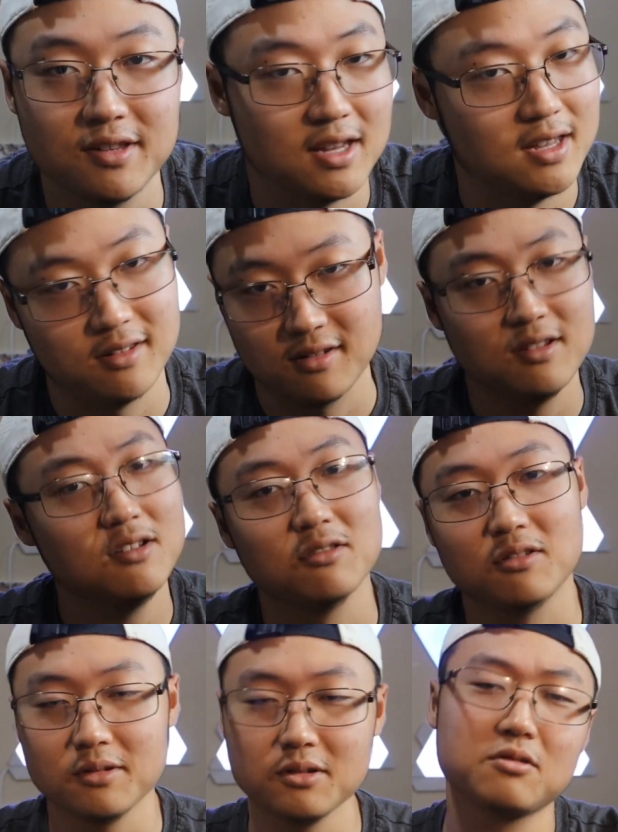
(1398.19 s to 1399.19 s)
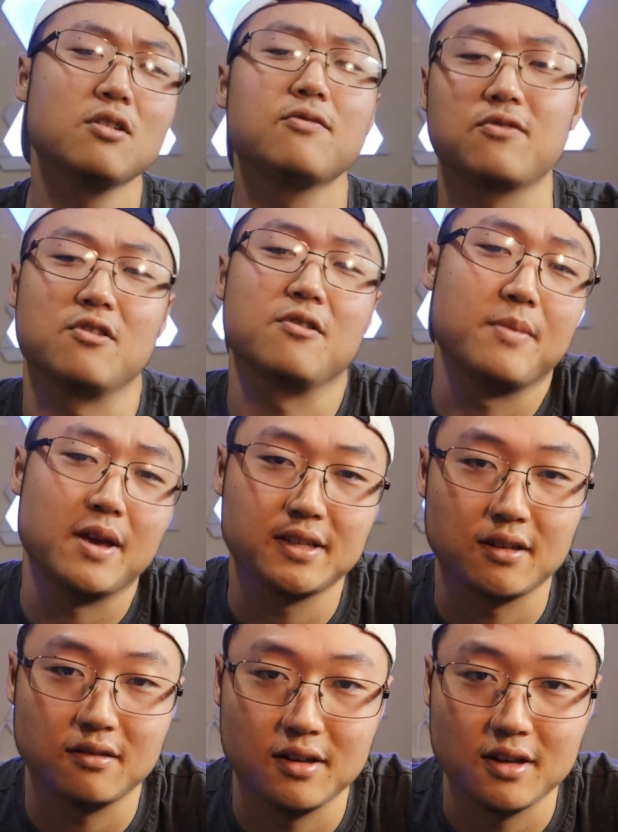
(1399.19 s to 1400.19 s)
then you know, you go for it
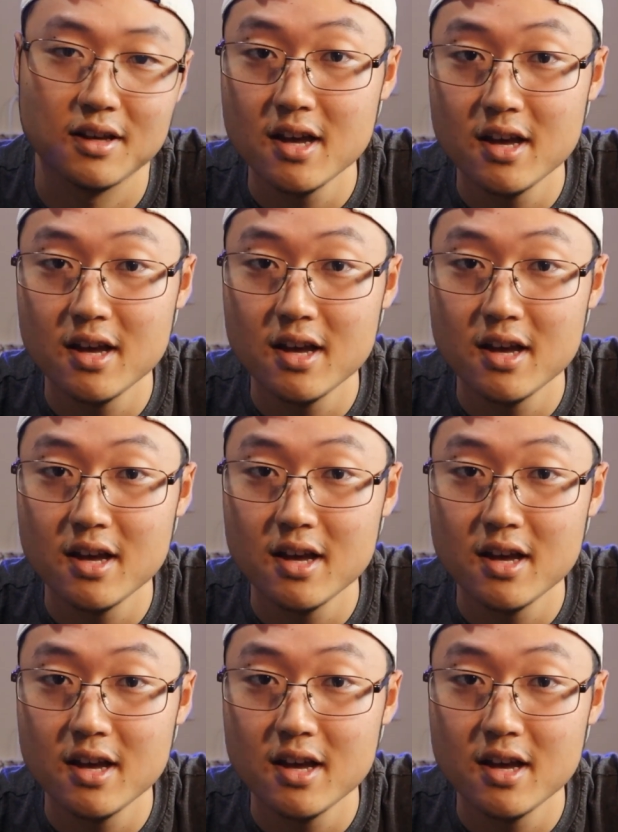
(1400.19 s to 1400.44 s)
basically.